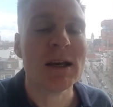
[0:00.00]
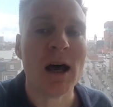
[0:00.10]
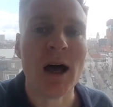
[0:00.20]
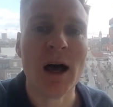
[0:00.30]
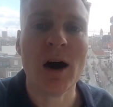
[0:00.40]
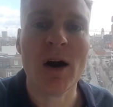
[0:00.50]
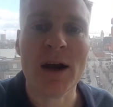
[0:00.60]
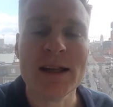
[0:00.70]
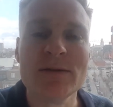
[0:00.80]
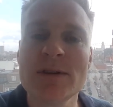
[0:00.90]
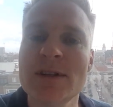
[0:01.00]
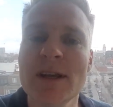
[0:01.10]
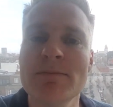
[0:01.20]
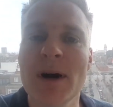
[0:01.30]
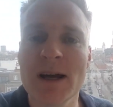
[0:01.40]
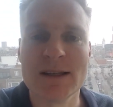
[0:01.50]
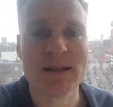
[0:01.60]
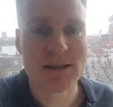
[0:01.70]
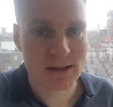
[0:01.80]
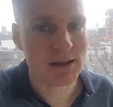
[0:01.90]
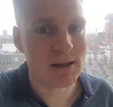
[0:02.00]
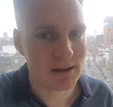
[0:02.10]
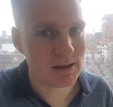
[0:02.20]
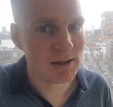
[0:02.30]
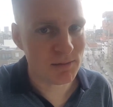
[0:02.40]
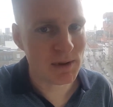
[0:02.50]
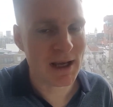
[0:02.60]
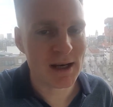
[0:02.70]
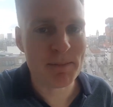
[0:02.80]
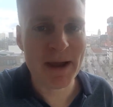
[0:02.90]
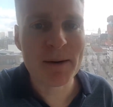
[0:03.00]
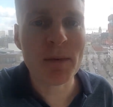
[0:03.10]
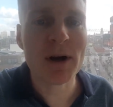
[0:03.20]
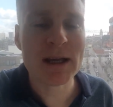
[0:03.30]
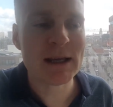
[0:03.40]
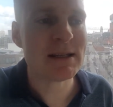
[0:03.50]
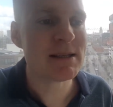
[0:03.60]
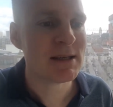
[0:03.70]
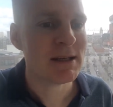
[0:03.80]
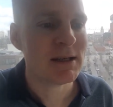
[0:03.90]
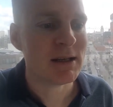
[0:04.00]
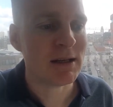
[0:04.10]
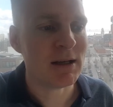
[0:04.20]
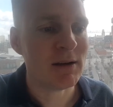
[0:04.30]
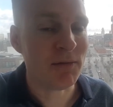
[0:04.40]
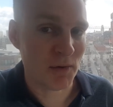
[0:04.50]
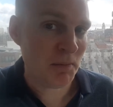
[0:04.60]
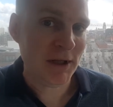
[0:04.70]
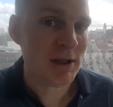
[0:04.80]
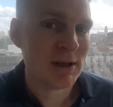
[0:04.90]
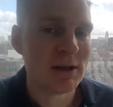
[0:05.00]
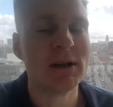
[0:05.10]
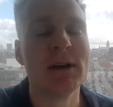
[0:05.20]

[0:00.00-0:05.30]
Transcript: uh, are interesting buys uh, uh if we get a bear market uh, for me, uh,